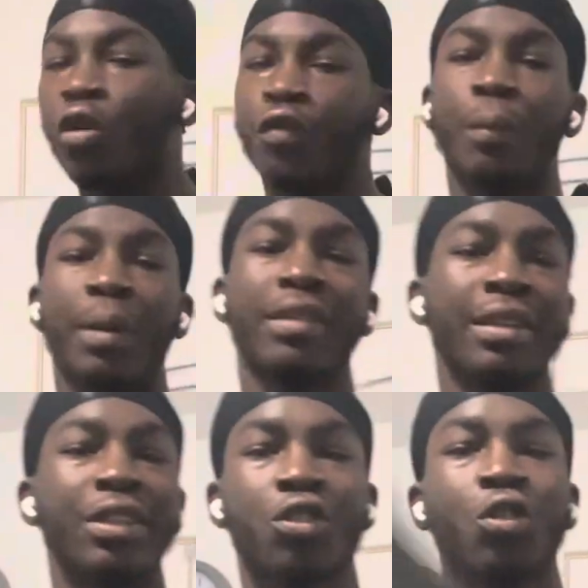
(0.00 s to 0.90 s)
over the place. It
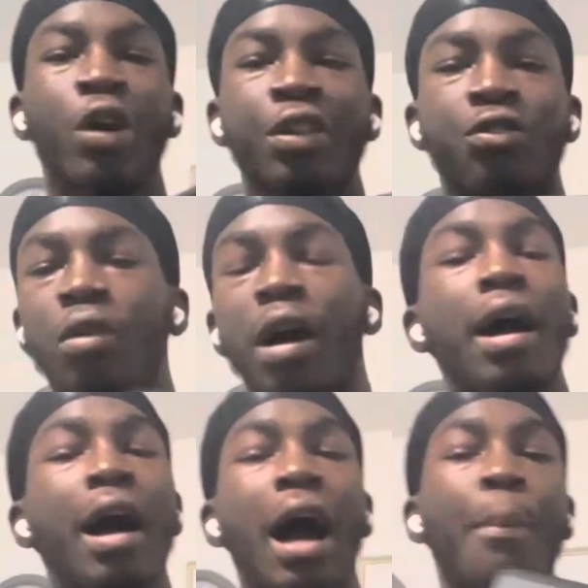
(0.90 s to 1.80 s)
needs sorting, so
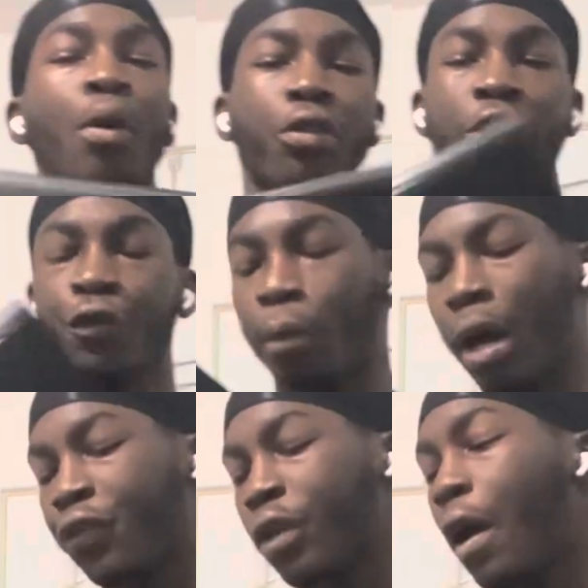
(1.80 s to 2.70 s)
I bought this for
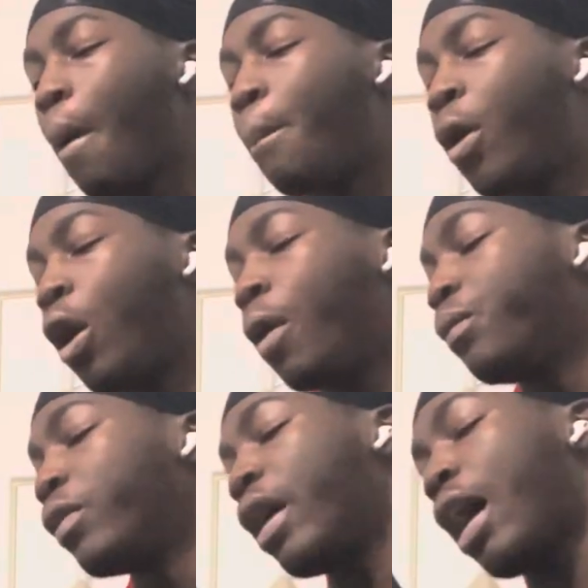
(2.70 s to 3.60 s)
maths. But
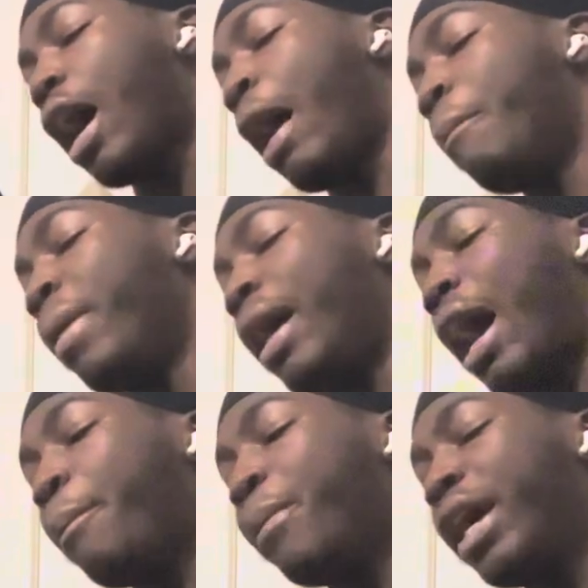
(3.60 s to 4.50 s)

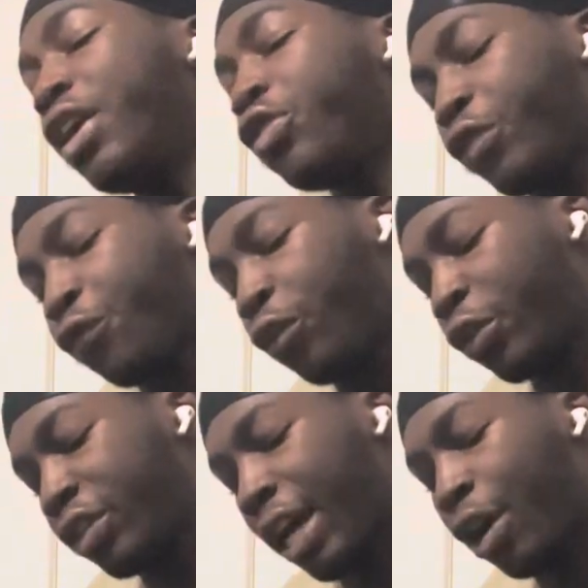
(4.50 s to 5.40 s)
I may use it for
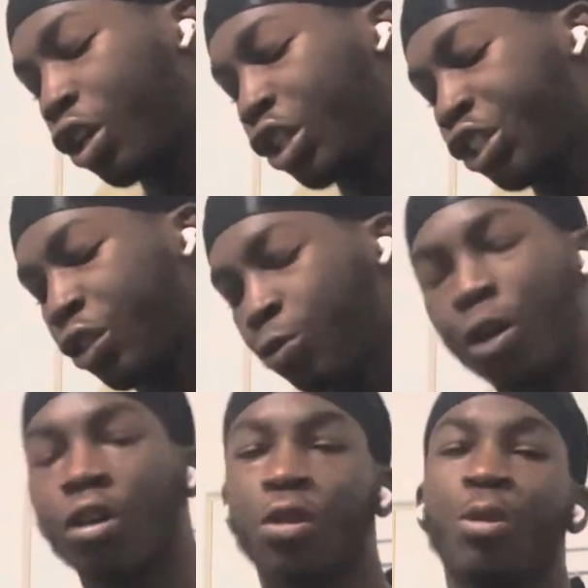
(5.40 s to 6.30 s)
psychology as well,
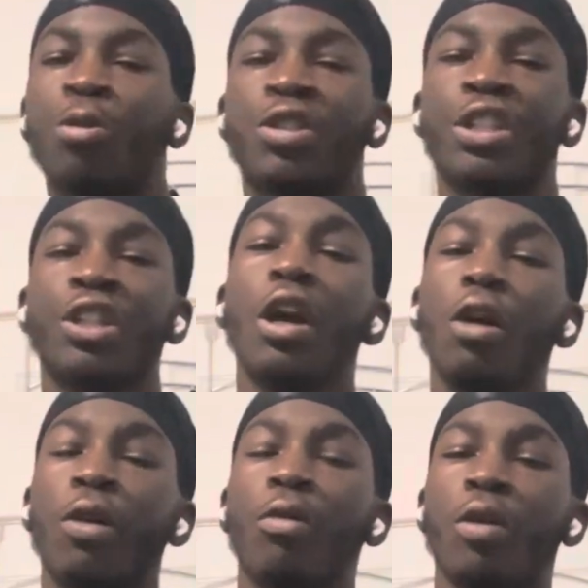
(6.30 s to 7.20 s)
because
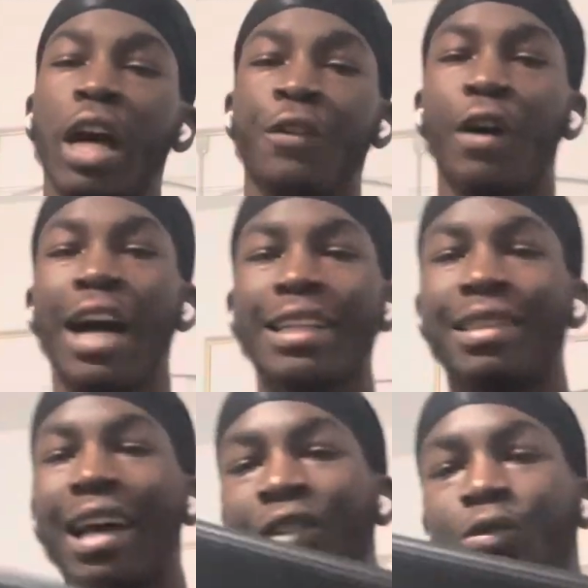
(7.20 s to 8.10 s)
we were advised
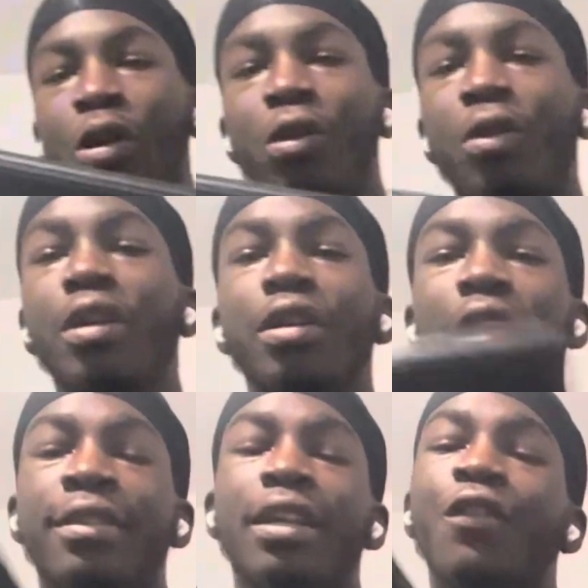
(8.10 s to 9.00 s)
that as well,
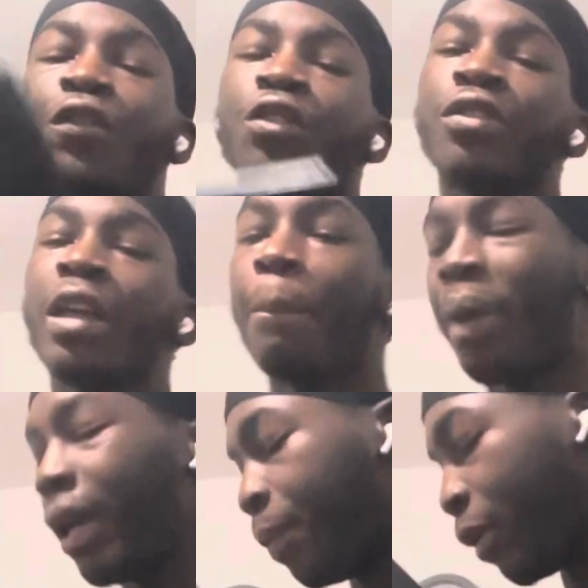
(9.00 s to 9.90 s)
instead of using them
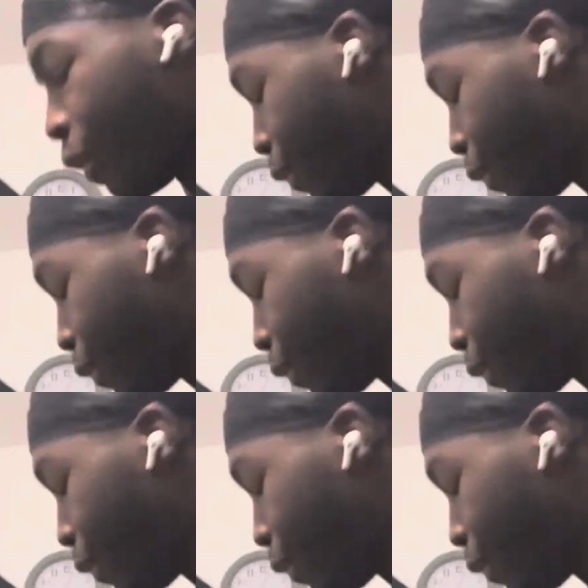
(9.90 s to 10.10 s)
paper